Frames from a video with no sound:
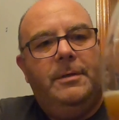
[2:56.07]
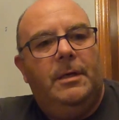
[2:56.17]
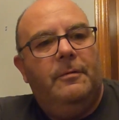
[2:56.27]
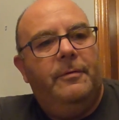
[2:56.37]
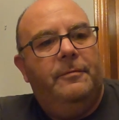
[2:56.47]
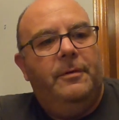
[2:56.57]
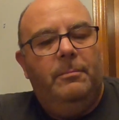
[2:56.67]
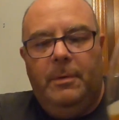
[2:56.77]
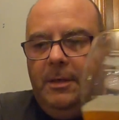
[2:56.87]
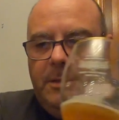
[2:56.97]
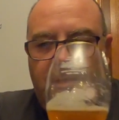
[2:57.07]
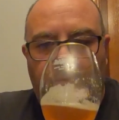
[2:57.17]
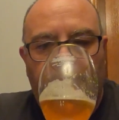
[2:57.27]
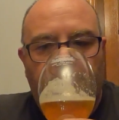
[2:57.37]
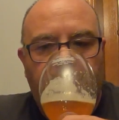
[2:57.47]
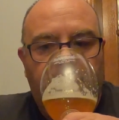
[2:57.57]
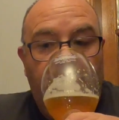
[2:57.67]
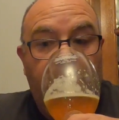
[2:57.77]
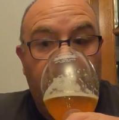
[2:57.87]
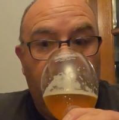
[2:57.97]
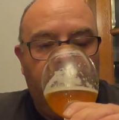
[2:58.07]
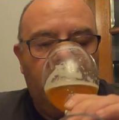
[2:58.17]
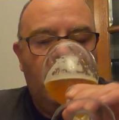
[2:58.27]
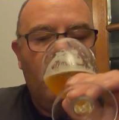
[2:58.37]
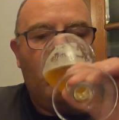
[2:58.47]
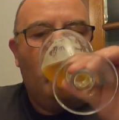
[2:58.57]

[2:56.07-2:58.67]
about 10 or 15 minutes now, and we're taking sips.